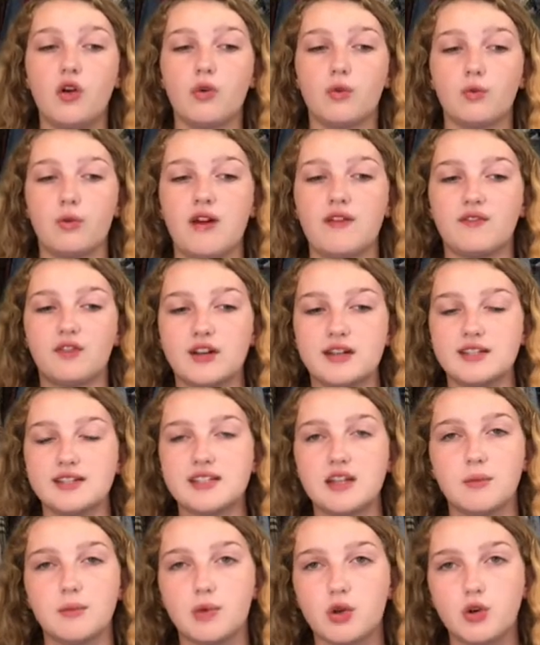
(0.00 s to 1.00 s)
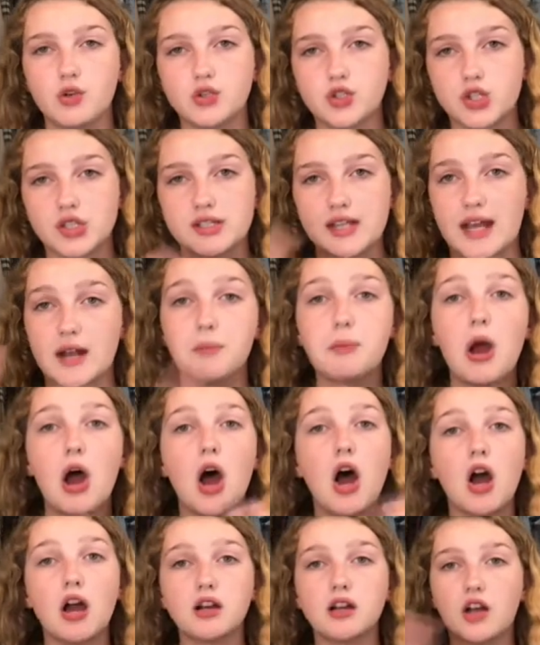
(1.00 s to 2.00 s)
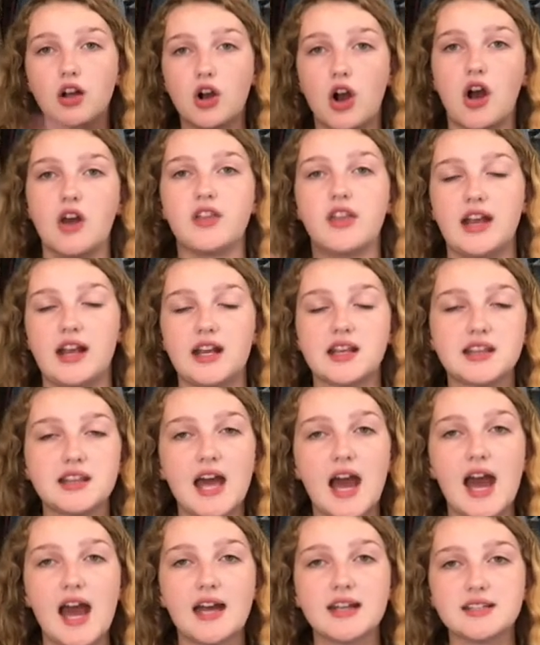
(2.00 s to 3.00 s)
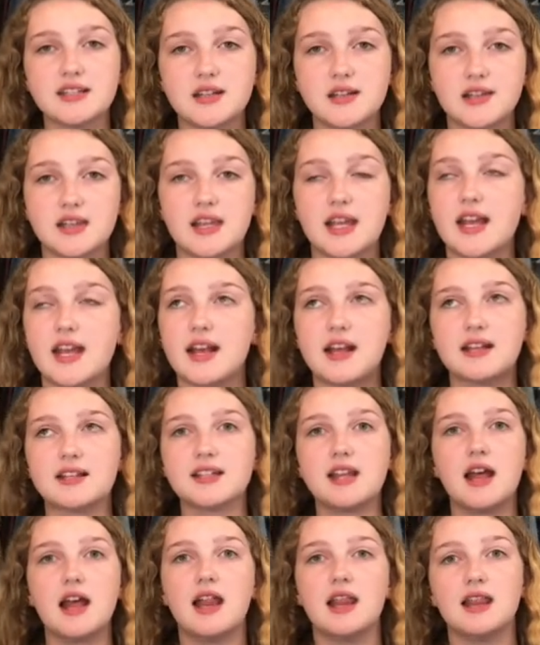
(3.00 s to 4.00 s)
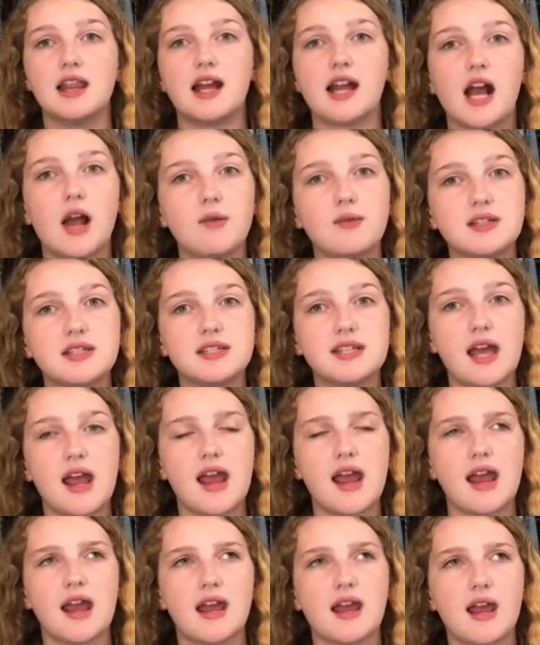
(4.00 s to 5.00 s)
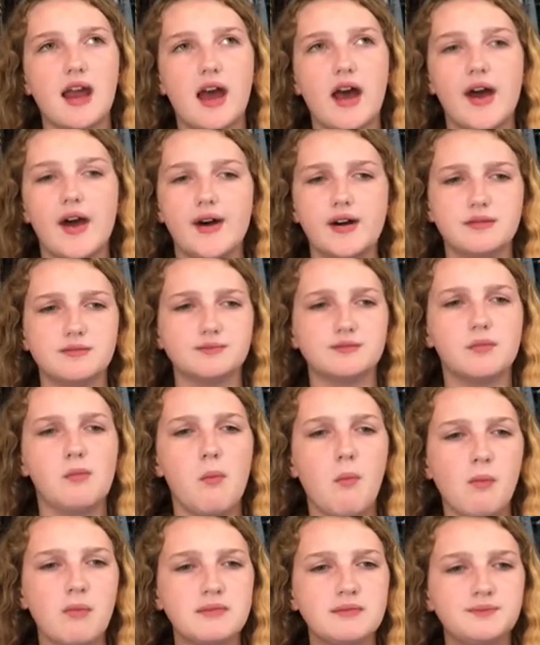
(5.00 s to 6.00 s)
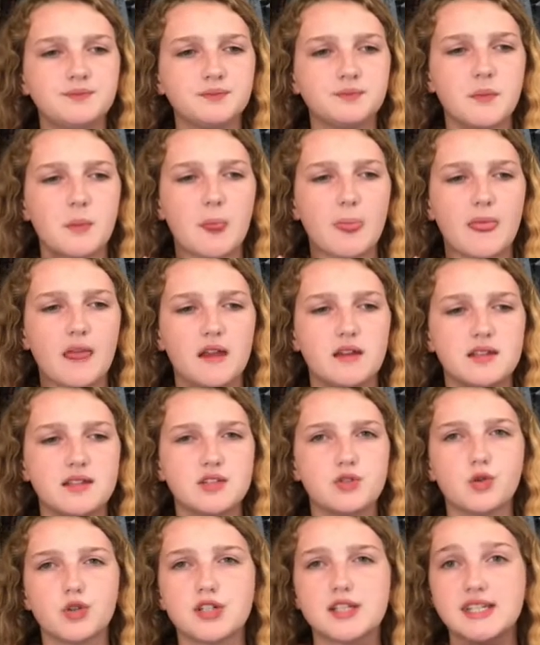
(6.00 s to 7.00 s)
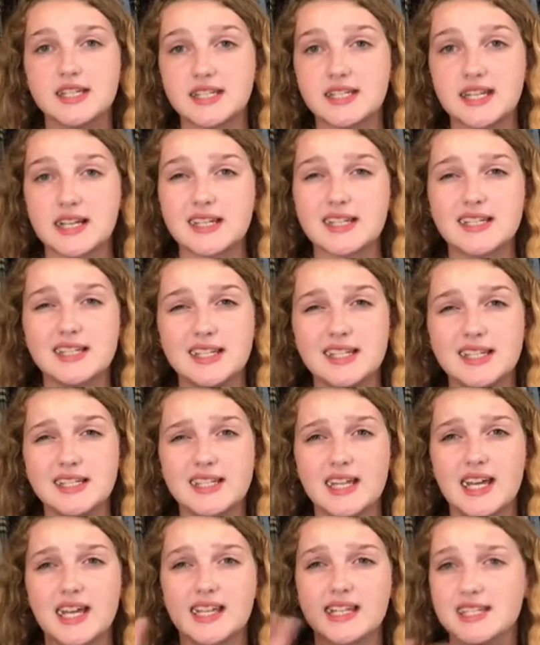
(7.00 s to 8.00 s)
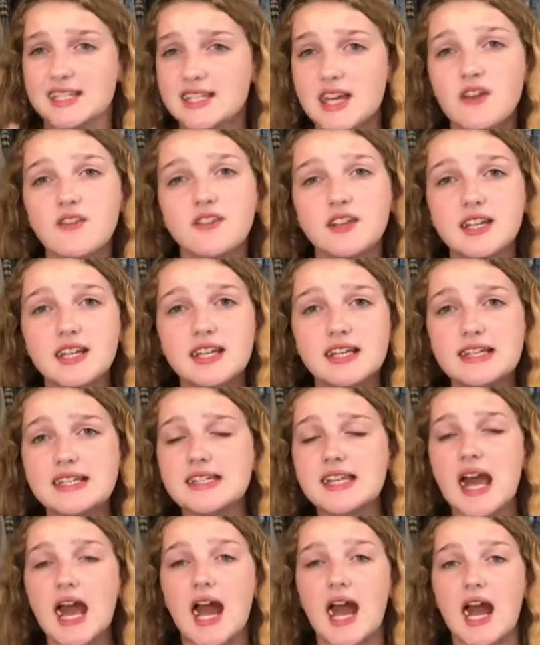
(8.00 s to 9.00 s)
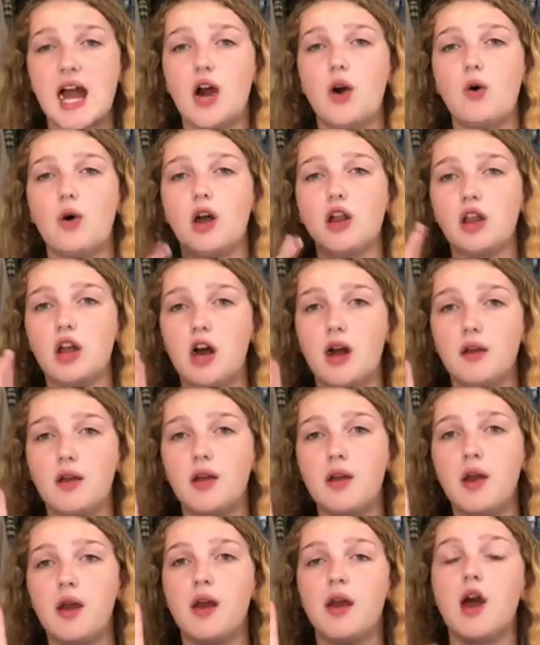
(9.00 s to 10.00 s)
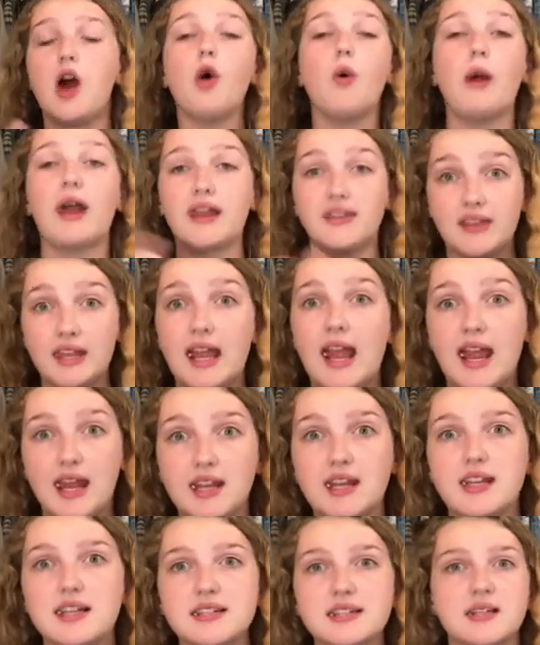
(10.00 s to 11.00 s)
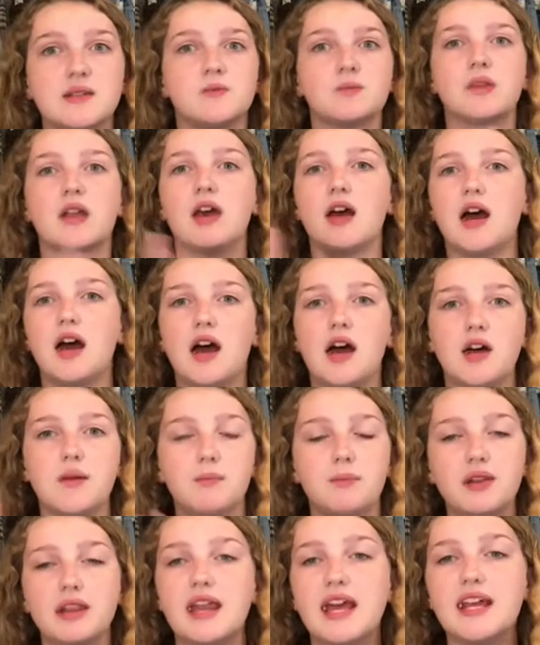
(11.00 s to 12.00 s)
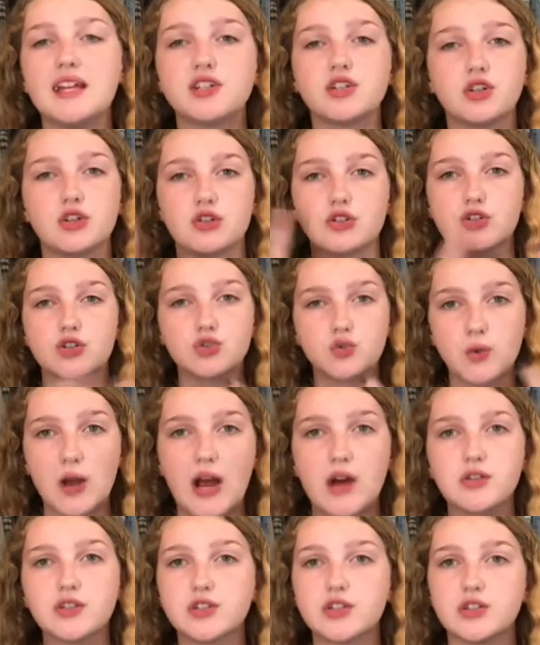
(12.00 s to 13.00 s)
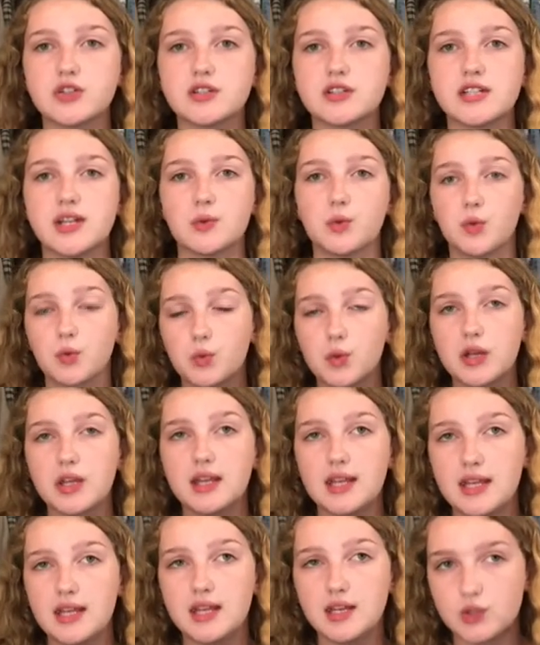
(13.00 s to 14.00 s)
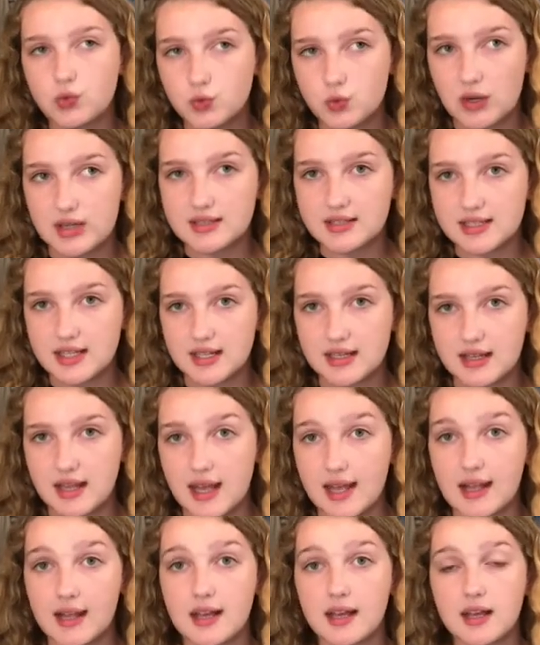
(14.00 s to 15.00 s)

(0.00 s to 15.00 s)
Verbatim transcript: reference subcultures like punk, goth like that, things like I was saying um, towards the 60s and the 70s, how a lot, oh, and the 80s, uh, blazers, trousers, they were really dressing like,